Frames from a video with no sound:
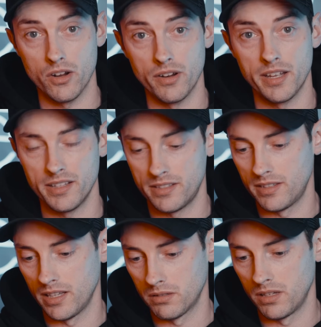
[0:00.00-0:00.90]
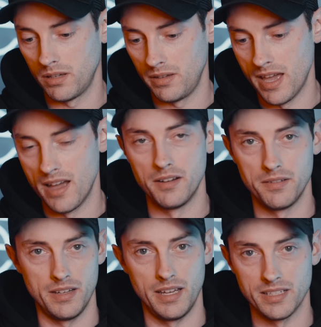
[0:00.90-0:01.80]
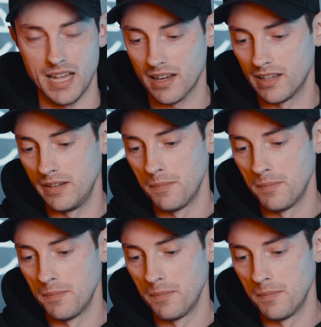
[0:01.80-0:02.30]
crickets, that's gonna, yeah, exactly.